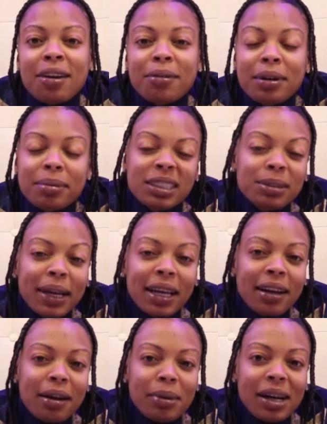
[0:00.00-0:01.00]
we were
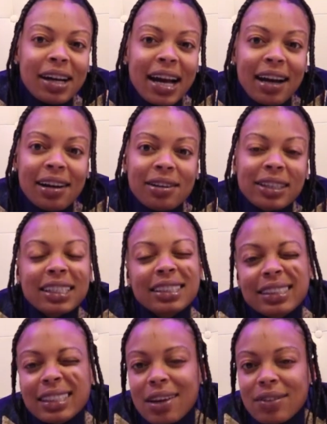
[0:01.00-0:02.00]
speaking about how a
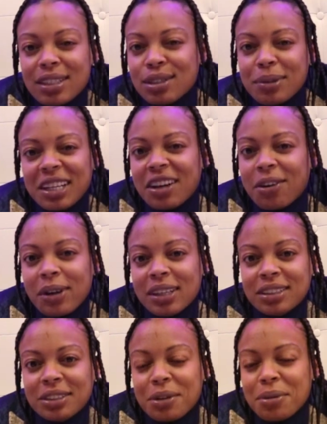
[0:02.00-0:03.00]
720
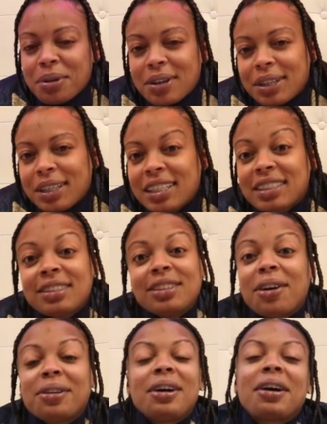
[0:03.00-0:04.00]
credit score is
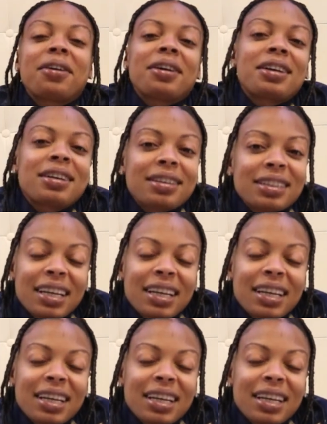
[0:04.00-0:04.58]
no longer